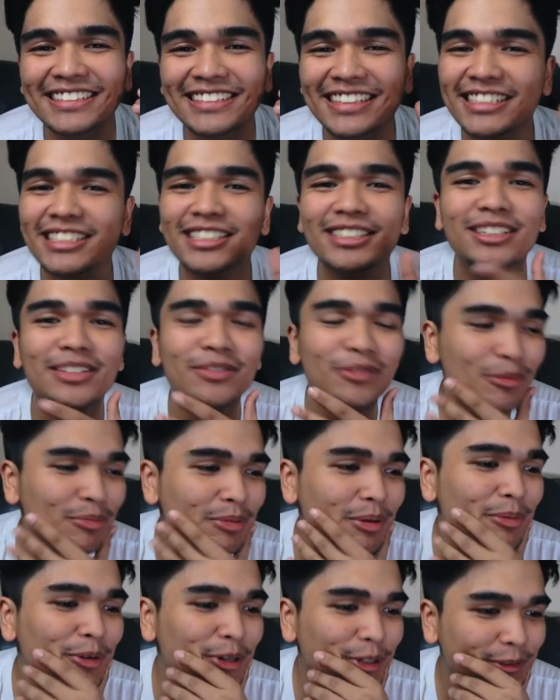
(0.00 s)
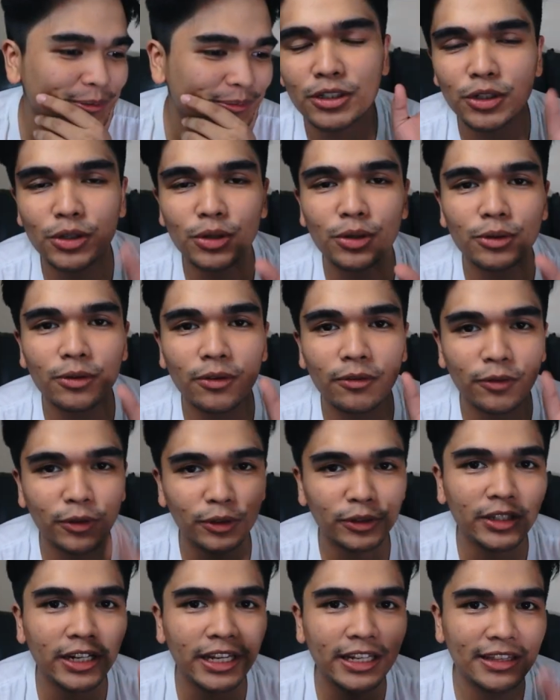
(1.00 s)
Legit review pa more. So, for
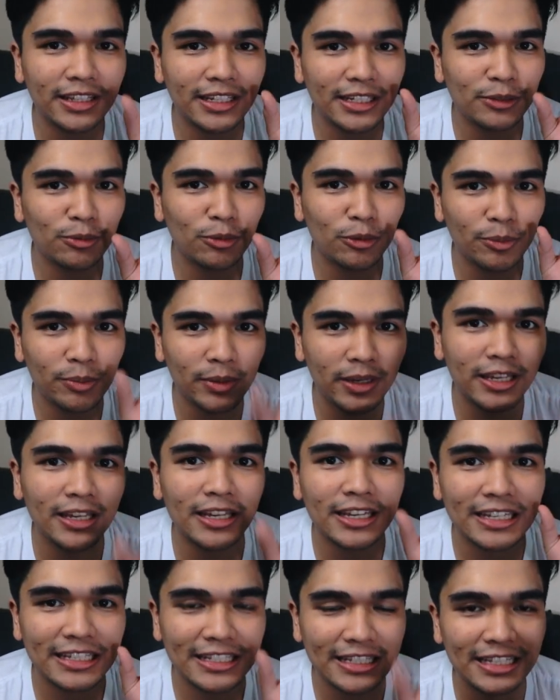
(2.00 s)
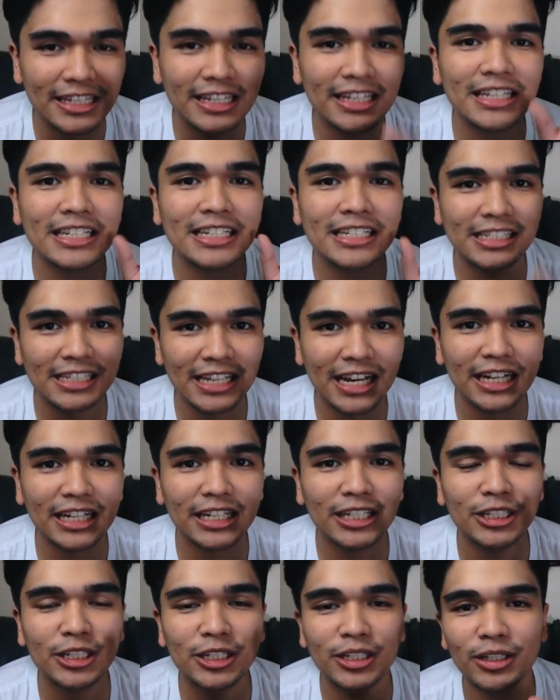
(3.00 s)
today, this will be the
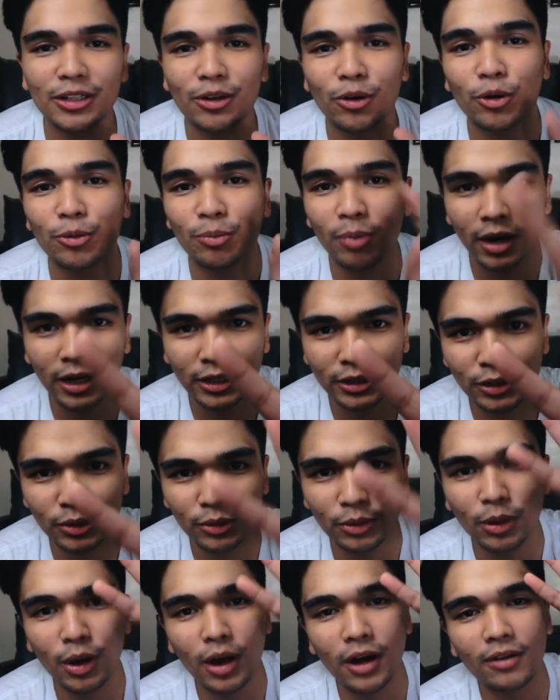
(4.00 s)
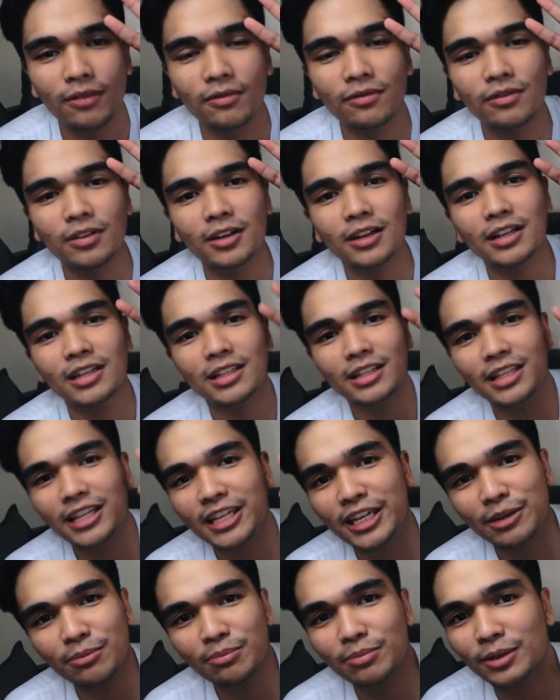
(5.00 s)
second or part two of the
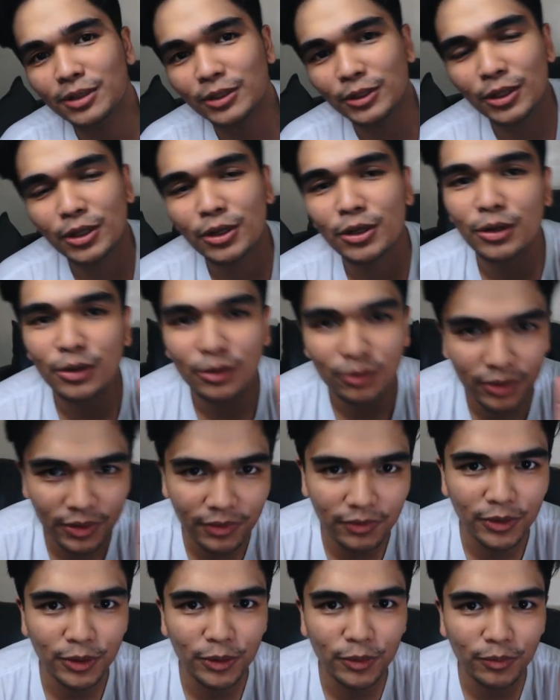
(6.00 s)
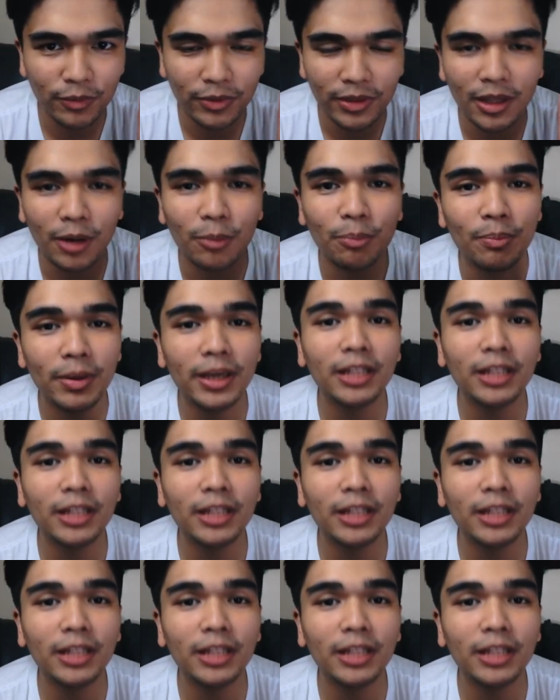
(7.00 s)
gimbal review ng